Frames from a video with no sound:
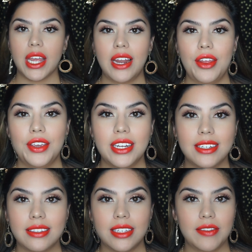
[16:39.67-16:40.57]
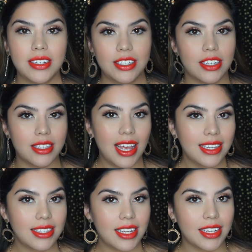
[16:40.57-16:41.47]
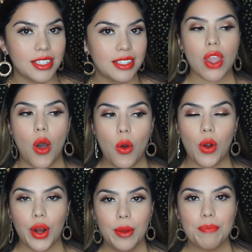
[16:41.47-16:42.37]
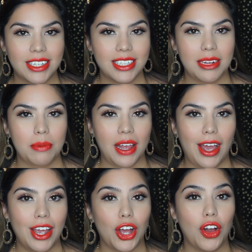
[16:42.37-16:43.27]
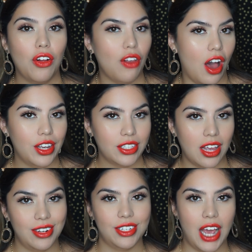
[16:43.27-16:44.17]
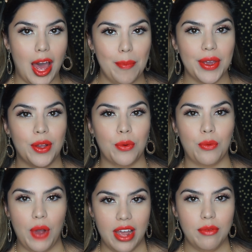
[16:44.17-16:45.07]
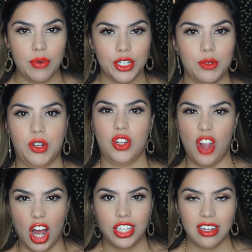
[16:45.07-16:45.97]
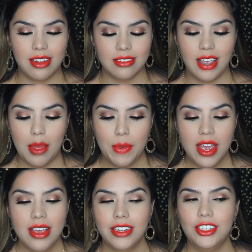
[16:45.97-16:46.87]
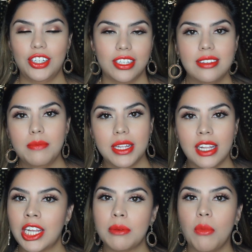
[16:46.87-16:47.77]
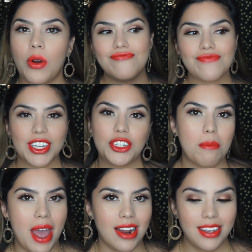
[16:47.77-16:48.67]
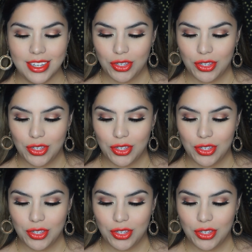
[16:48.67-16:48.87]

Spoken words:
Now you can just leave it just as is, or you could apply a gloss on top, like a red rich gloss on top, just to make the look more dramatic.